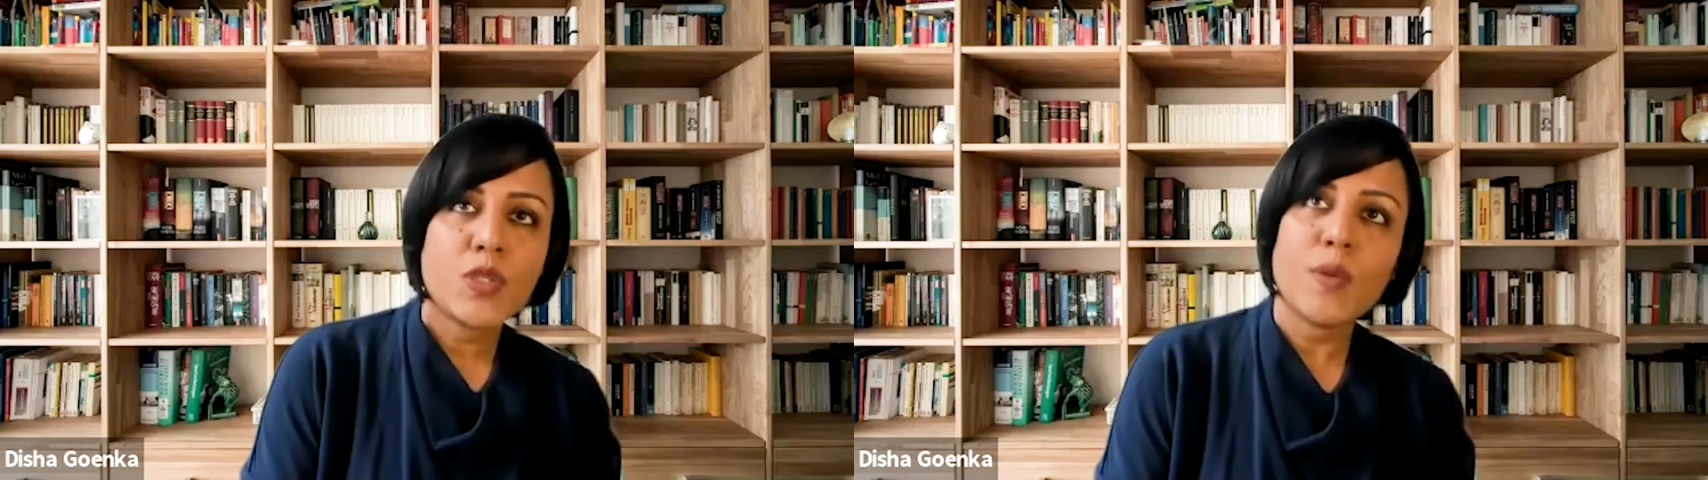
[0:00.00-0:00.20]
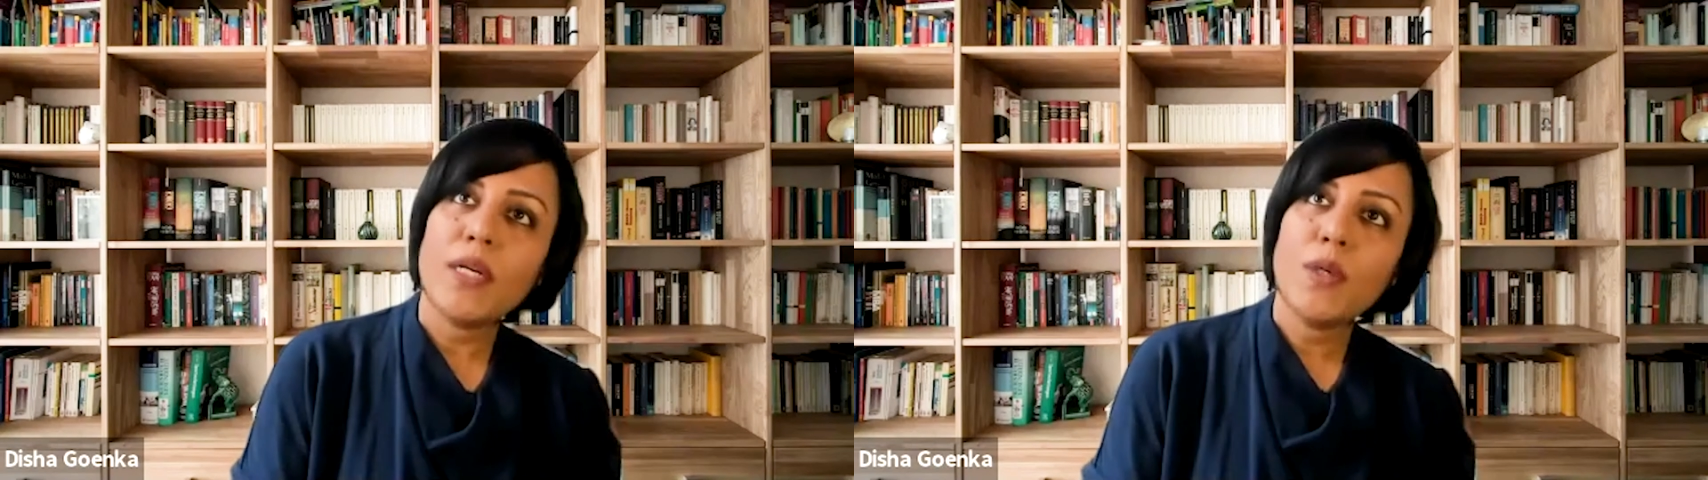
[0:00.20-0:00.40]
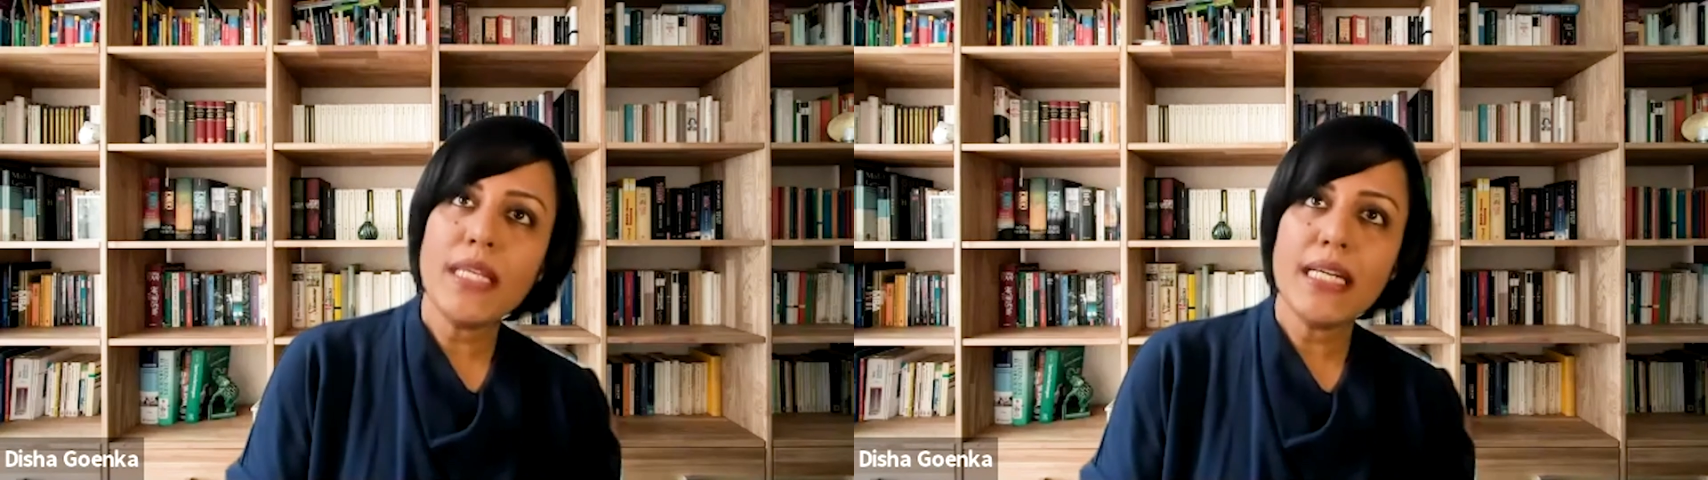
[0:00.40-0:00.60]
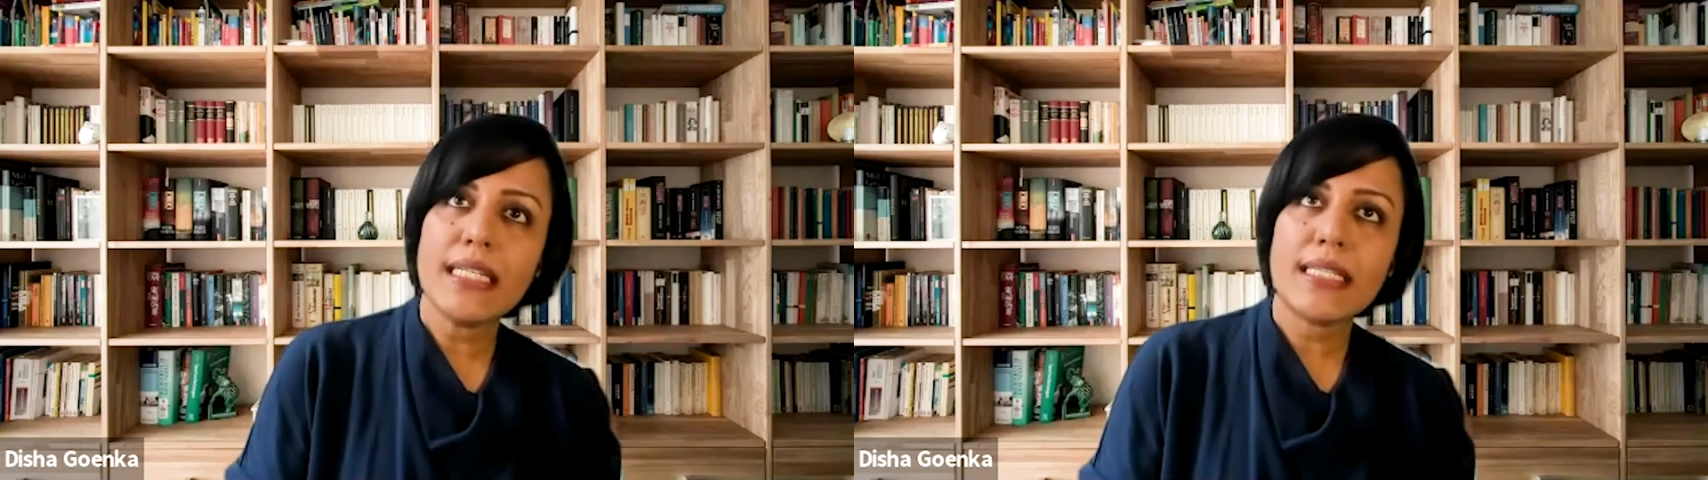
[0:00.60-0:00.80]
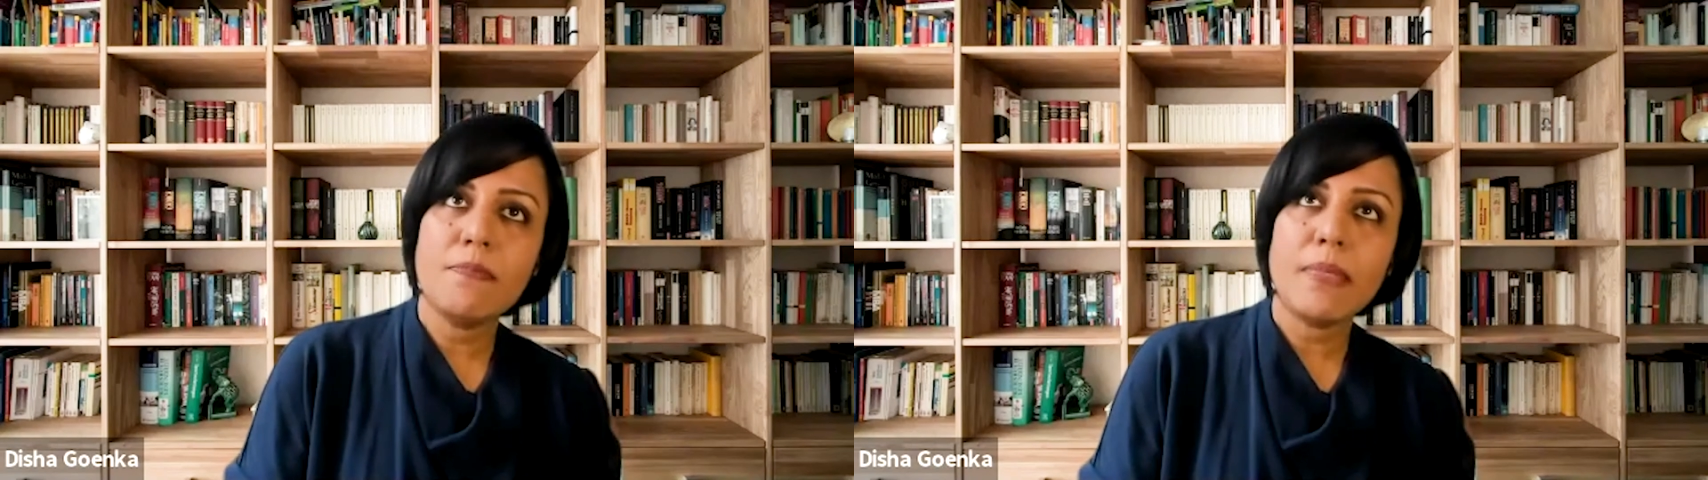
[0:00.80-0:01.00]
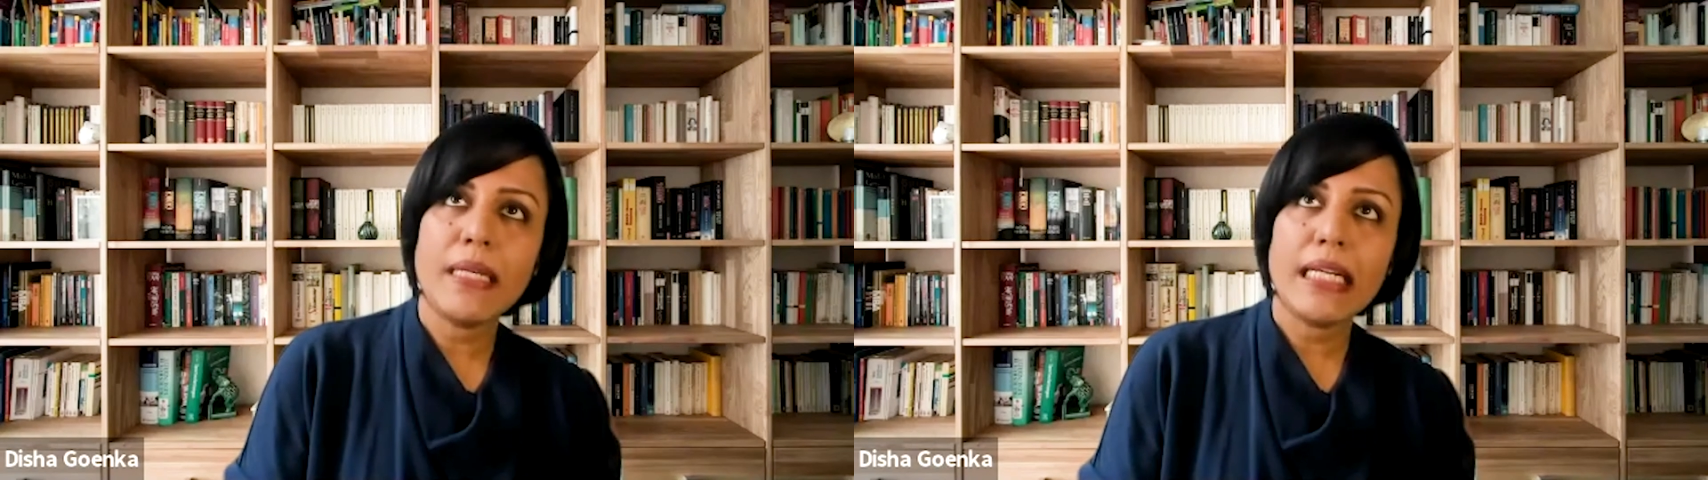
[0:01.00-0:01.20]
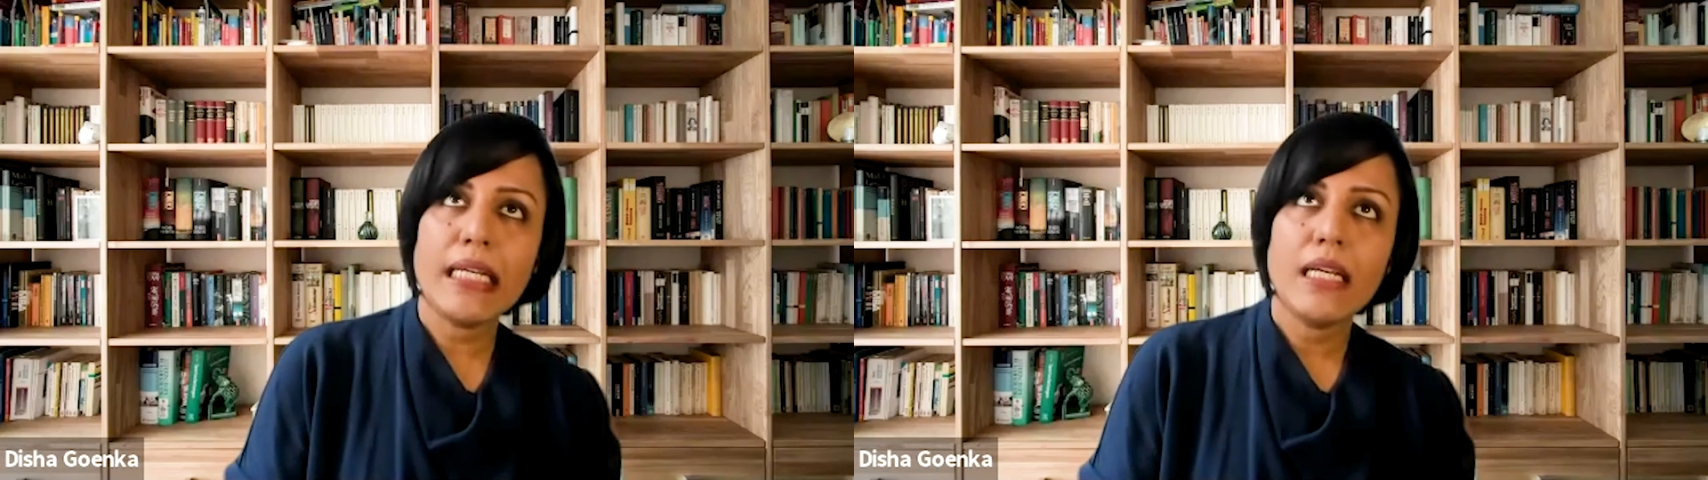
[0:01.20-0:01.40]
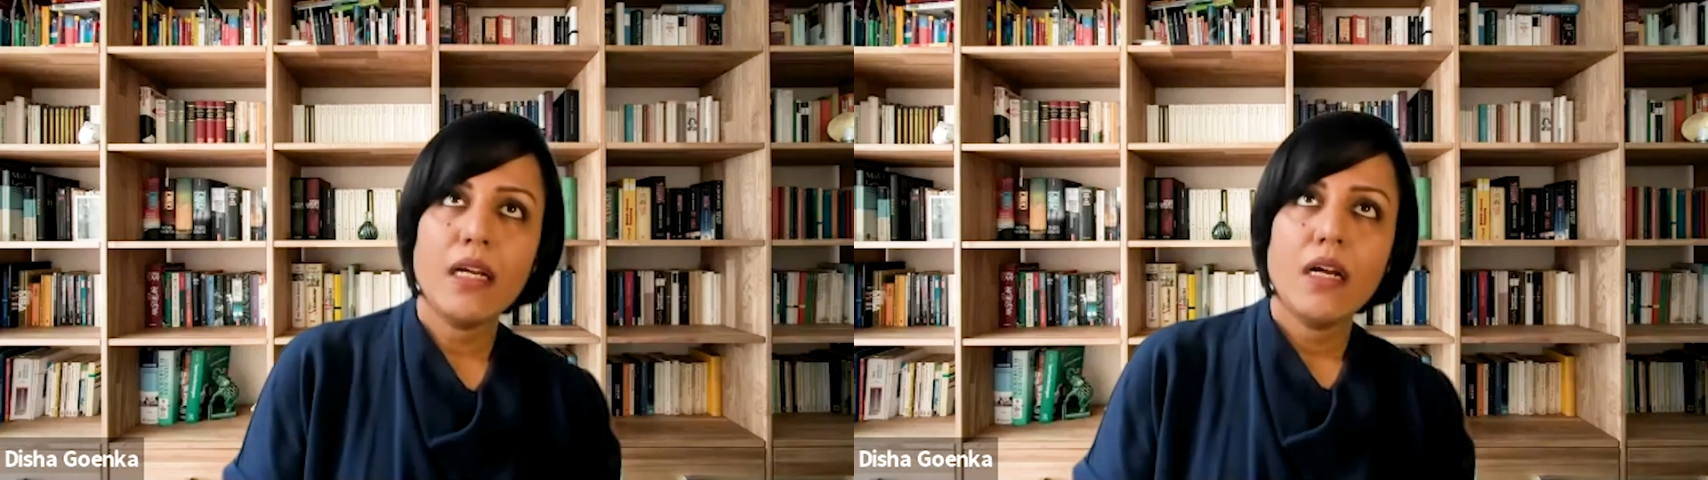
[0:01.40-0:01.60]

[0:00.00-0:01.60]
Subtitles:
So I don't think it's completely